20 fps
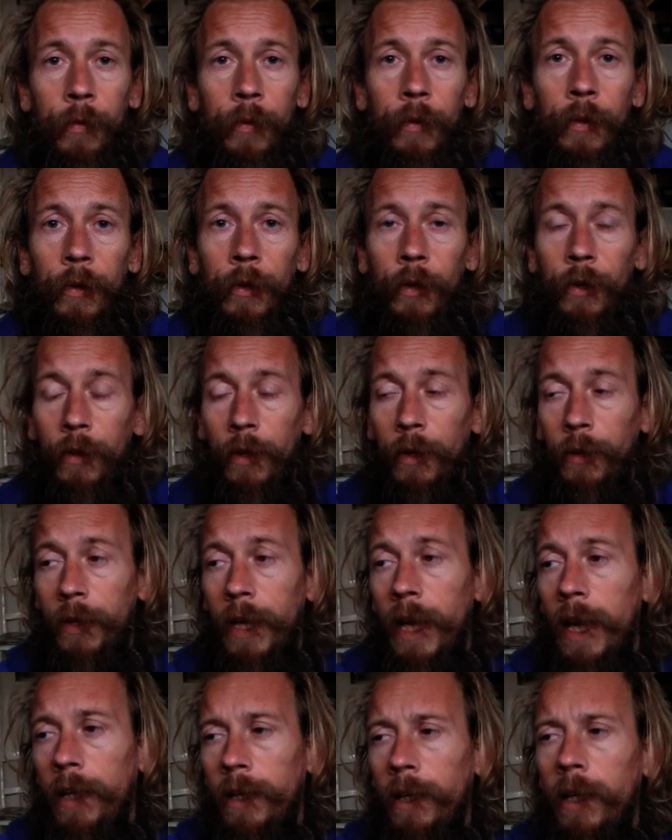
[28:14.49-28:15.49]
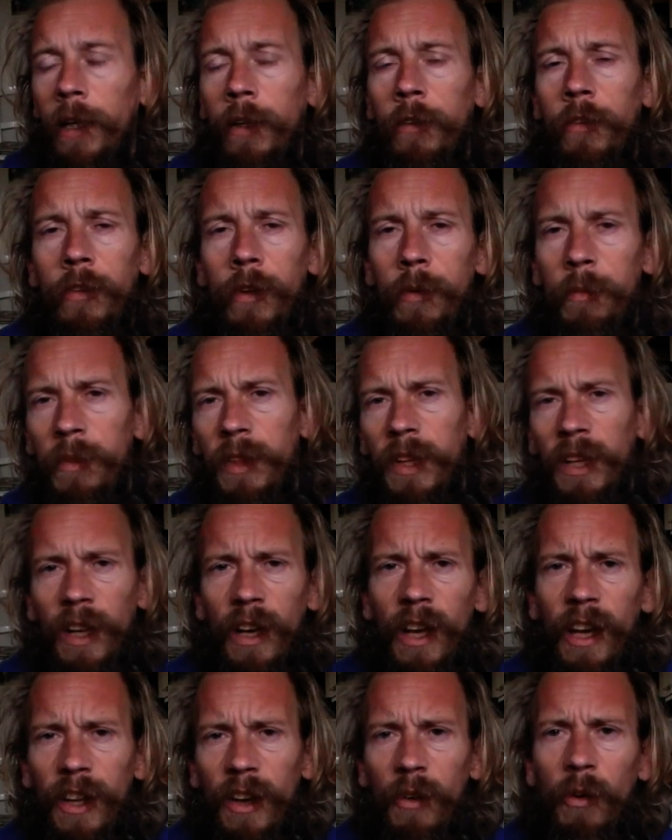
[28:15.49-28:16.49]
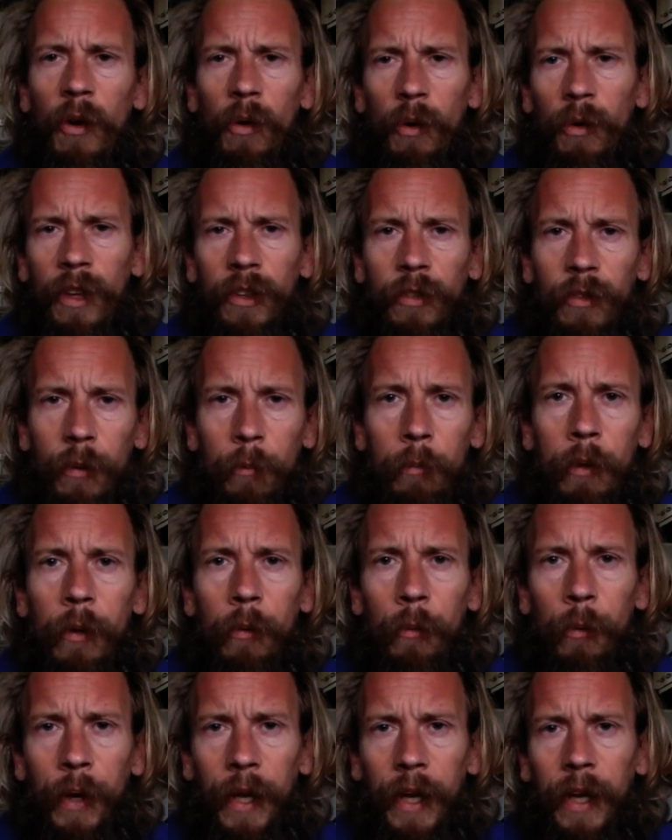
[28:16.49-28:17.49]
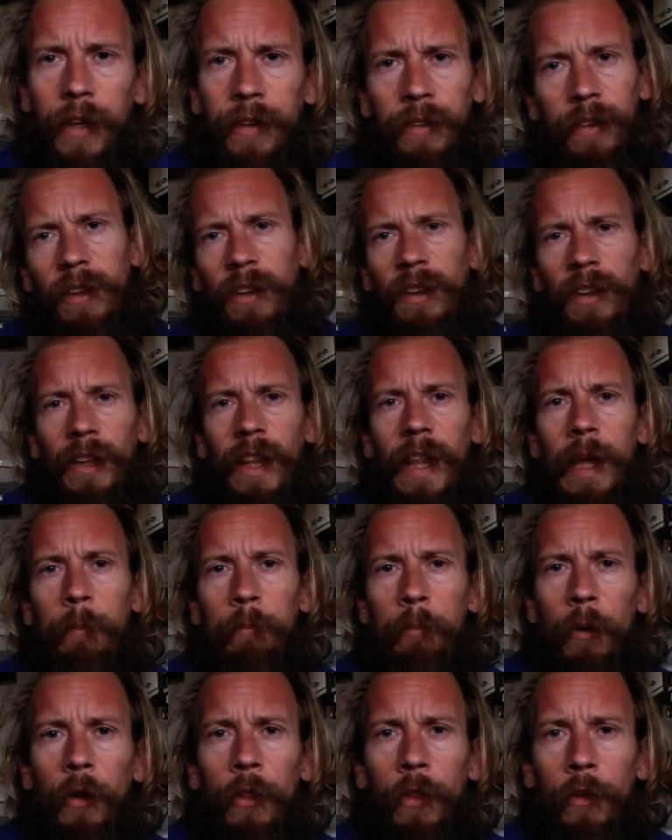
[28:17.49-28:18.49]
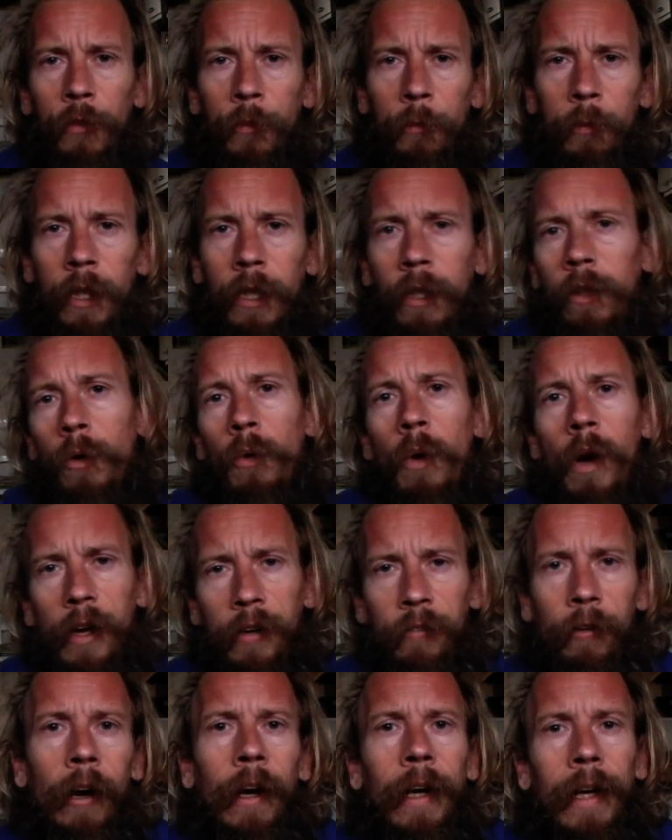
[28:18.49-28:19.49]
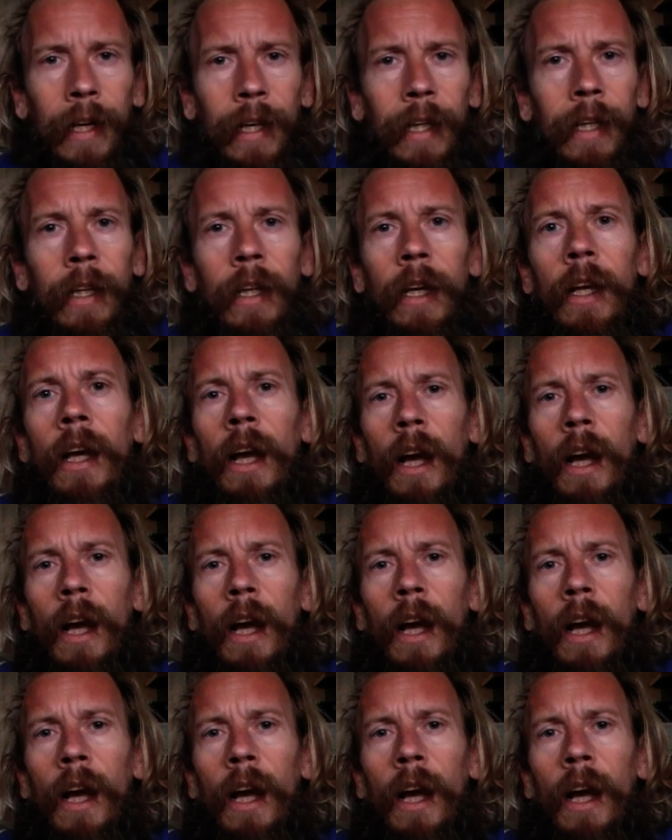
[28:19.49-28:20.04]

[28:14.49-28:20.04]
You know, they'll get near something like, oh, that's a bit weird, and oh, that bothers me, quite rightly.